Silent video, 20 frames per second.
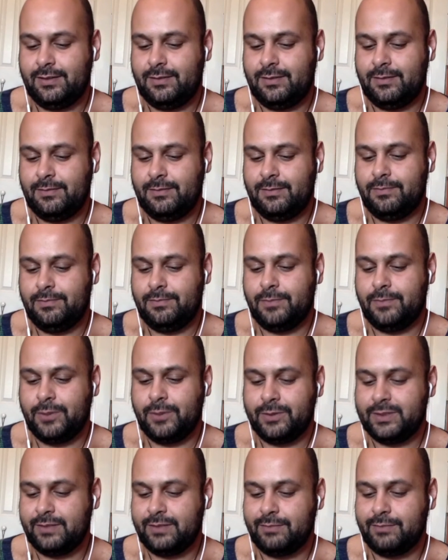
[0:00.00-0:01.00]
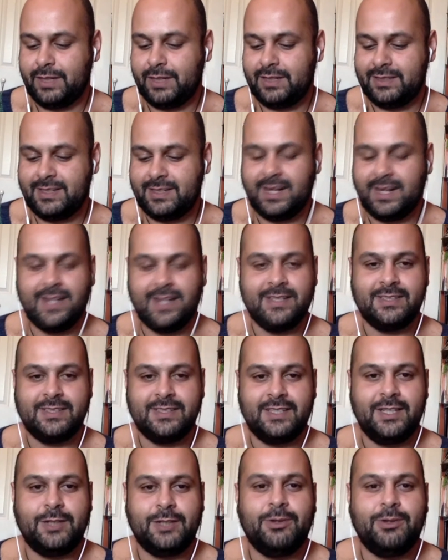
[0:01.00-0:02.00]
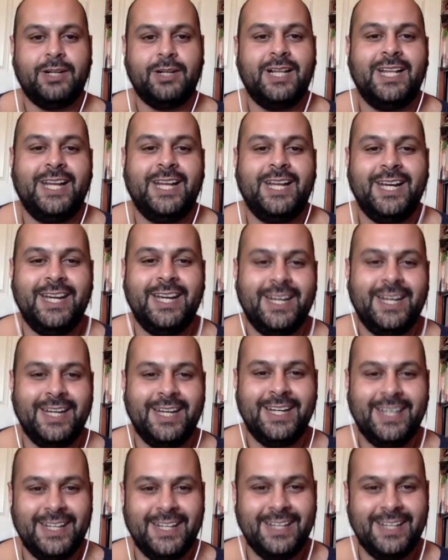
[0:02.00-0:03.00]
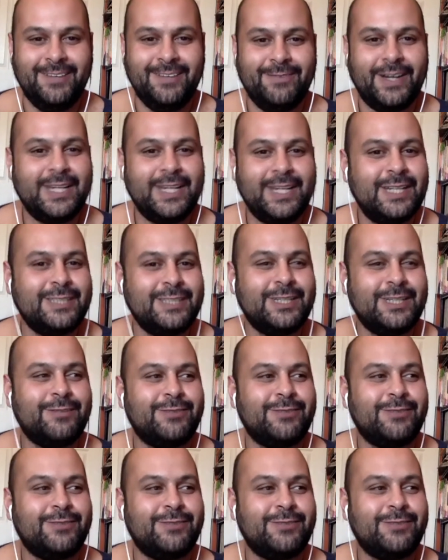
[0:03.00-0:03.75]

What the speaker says: most of my designs equally, but in different